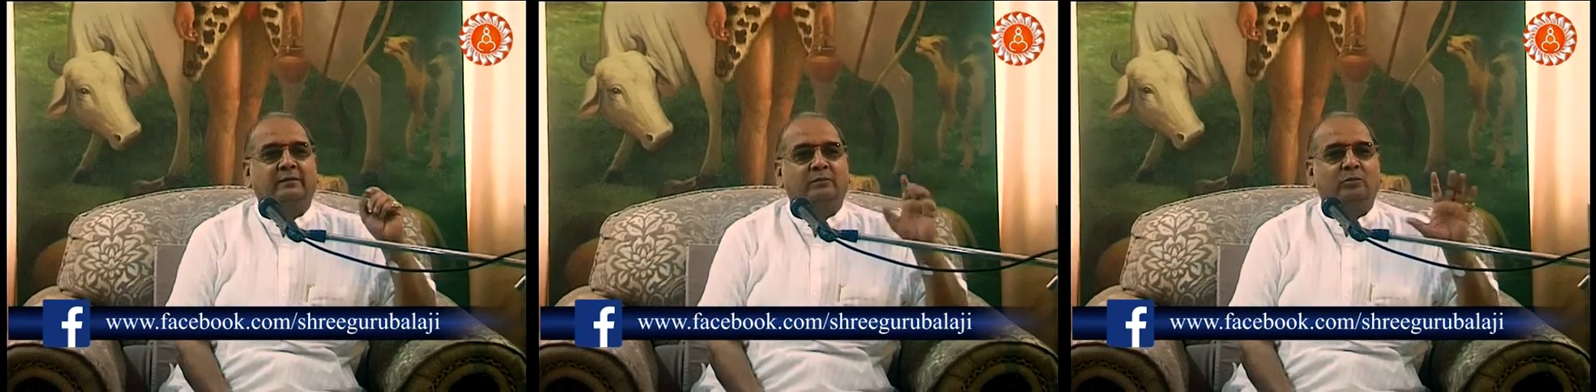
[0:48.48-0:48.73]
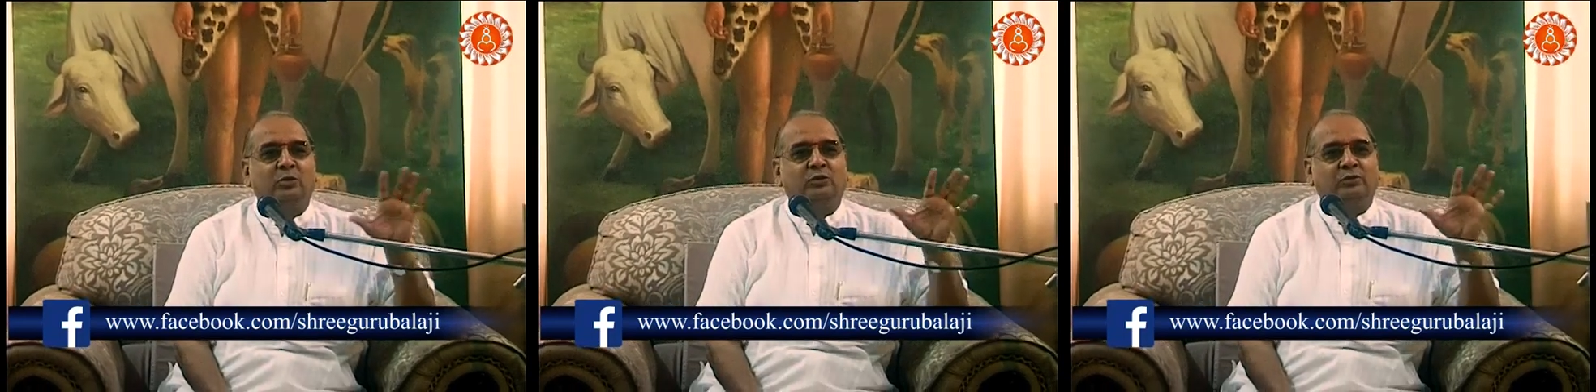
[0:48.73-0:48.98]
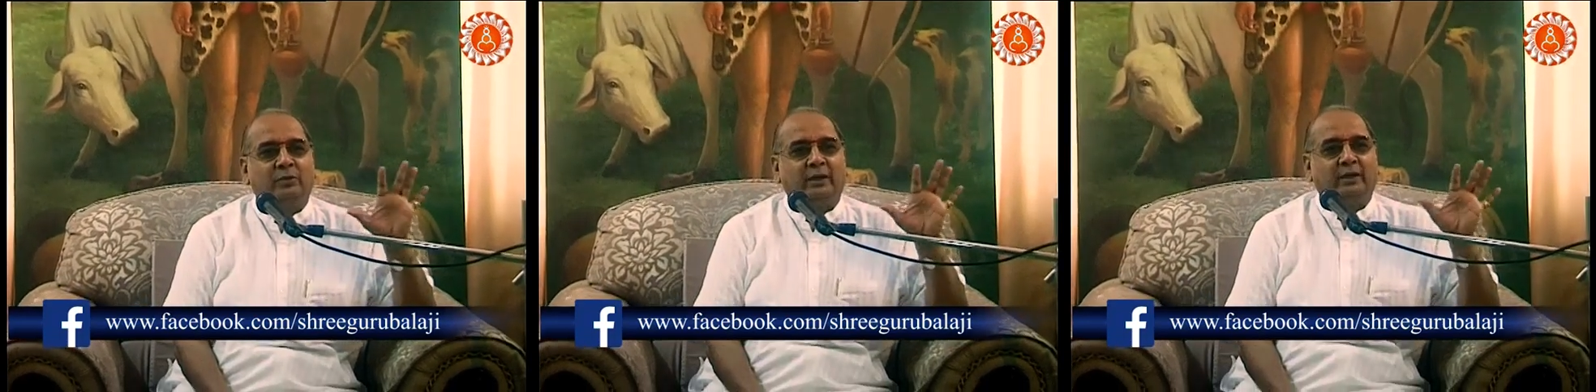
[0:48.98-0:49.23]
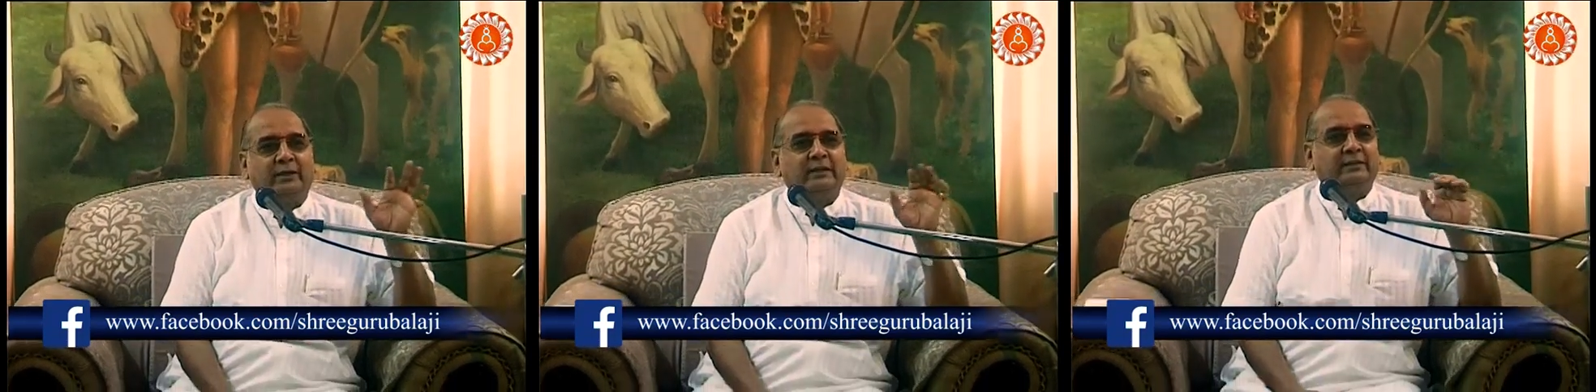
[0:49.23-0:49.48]
books were
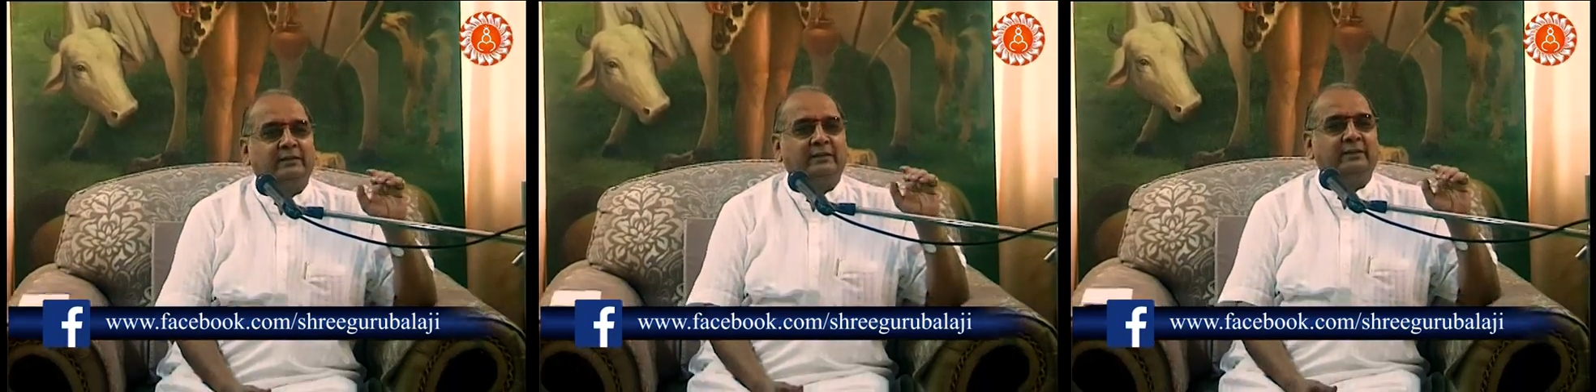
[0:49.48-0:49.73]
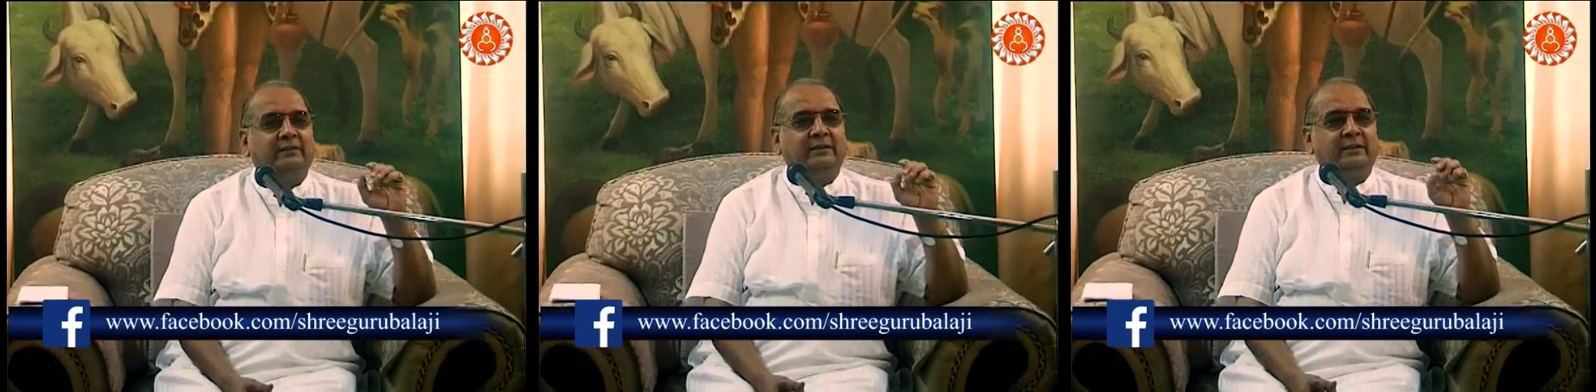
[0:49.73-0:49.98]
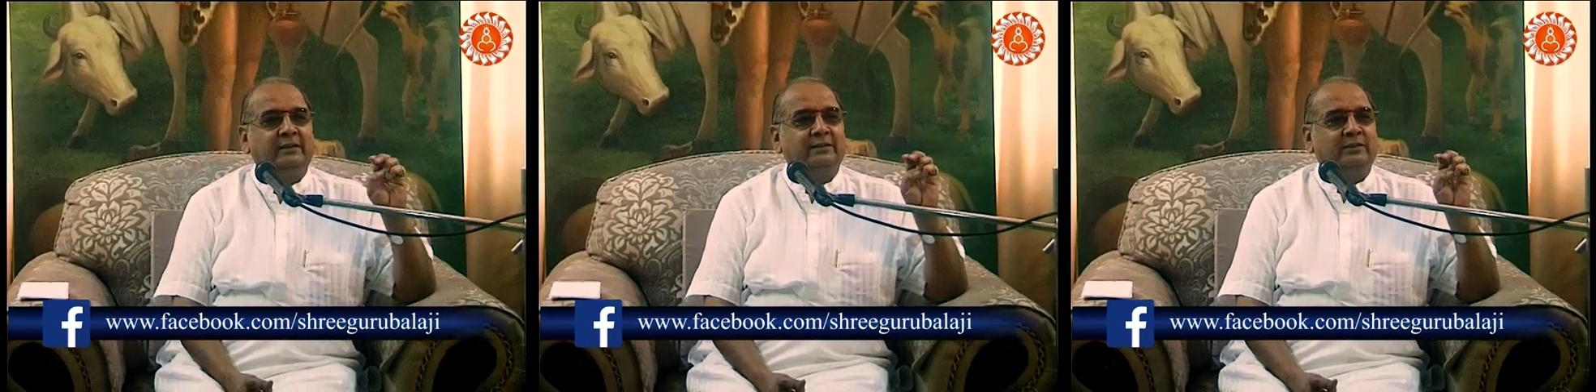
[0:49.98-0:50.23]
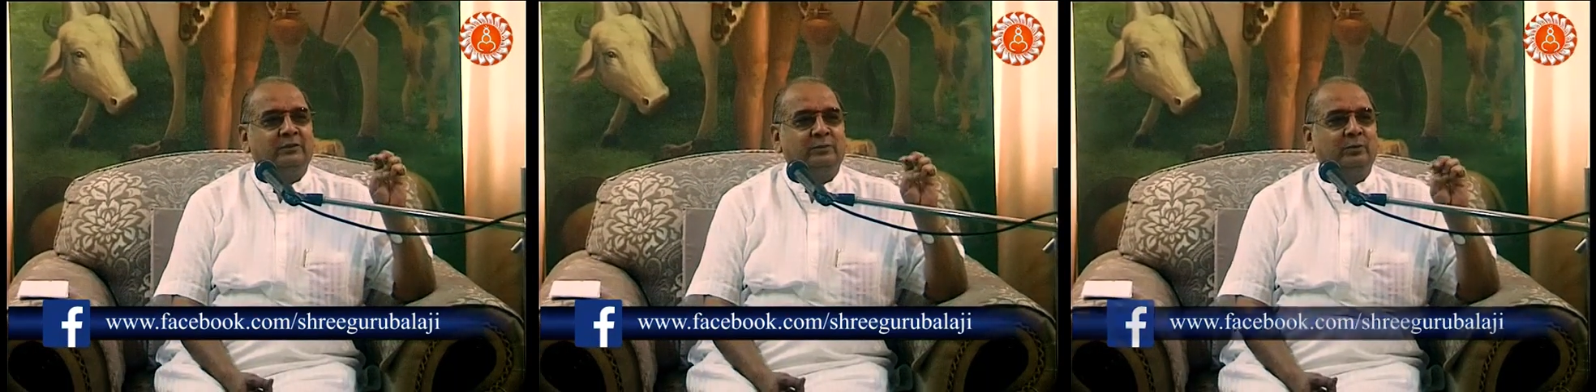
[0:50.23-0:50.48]
written, these
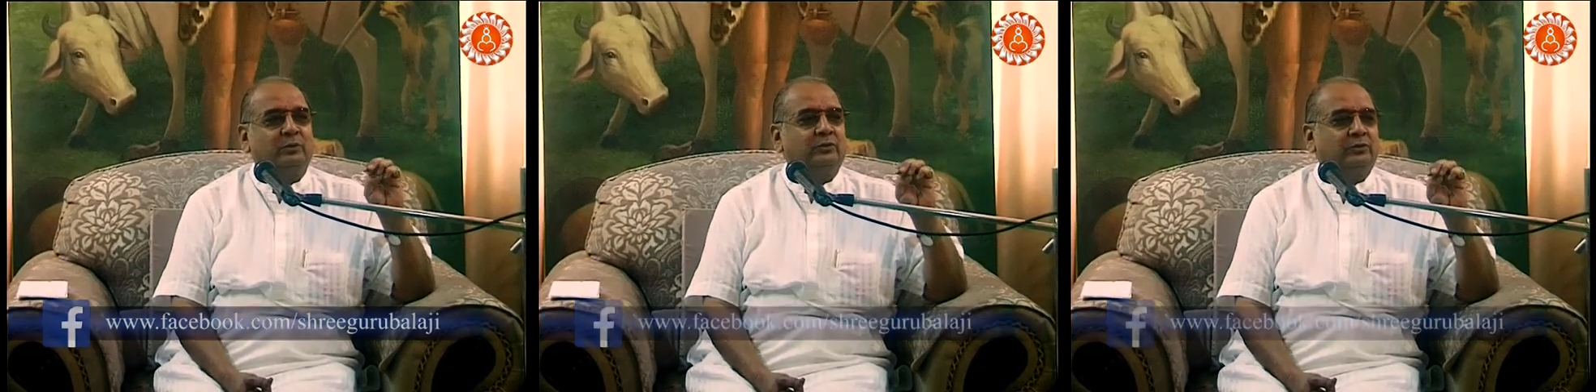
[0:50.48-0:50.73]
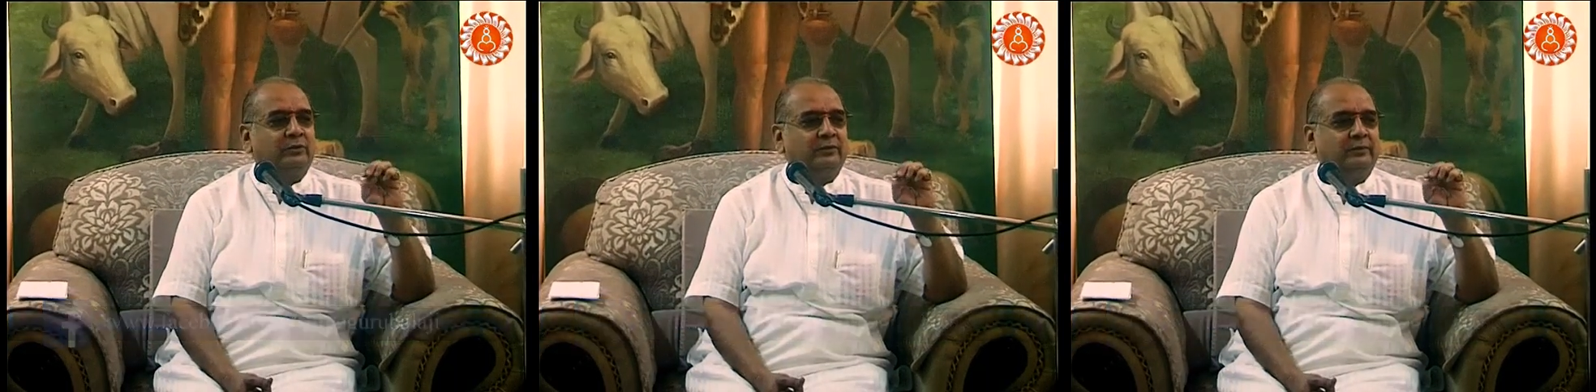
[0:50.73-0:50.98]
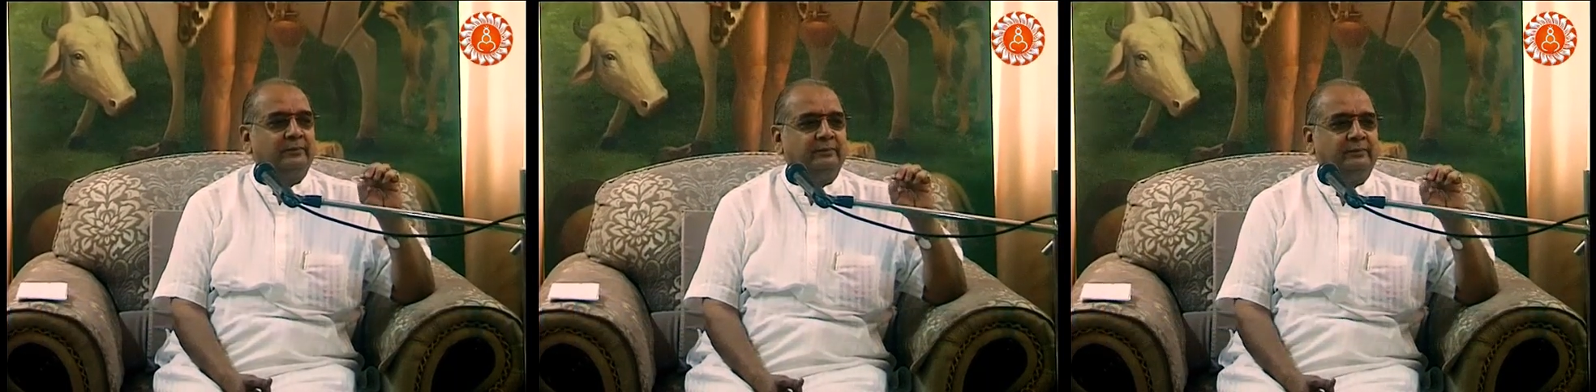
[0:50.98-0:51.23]
religious books,